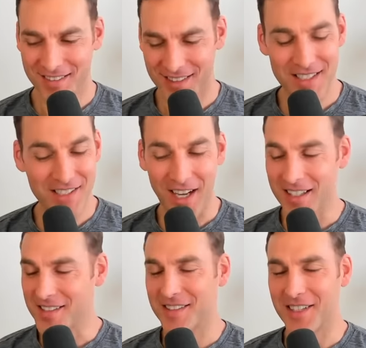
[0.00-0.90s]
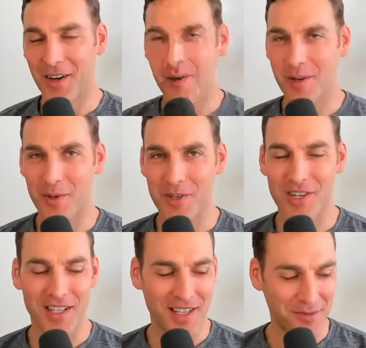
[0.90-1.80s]
That's nice. No, I would
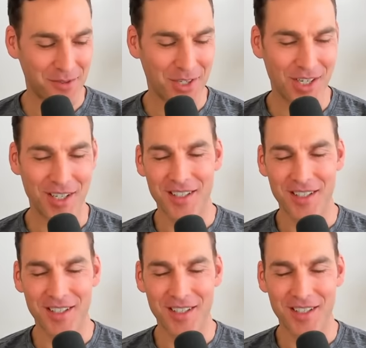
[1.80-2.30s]
appreciate that for sure.